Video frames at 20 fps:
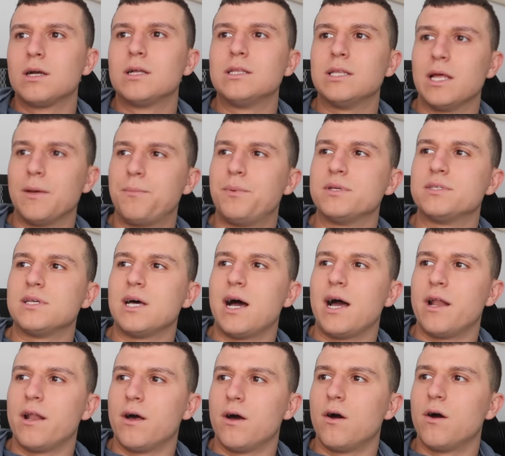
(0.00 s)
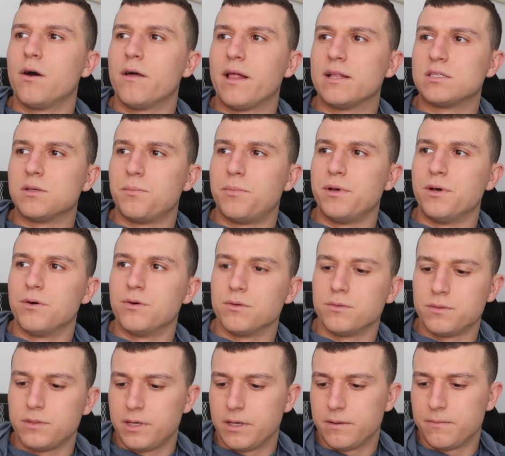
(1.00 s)
Glipizide. Oh, that's a pill.
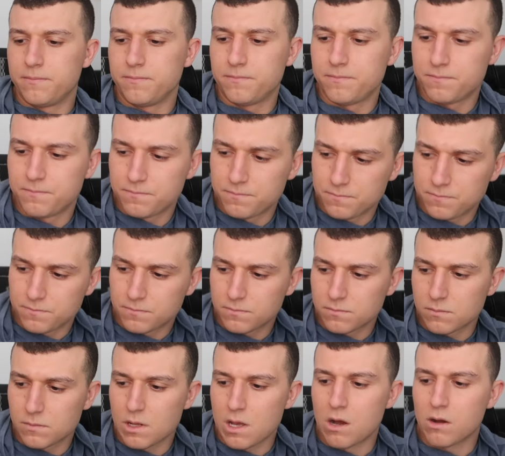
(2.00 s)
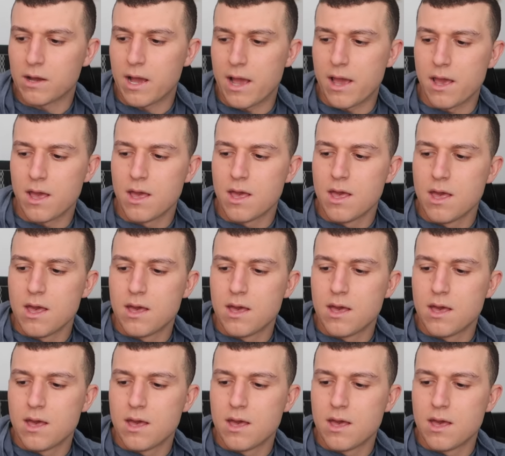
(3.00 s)
Yeah, that's yeah. Okay.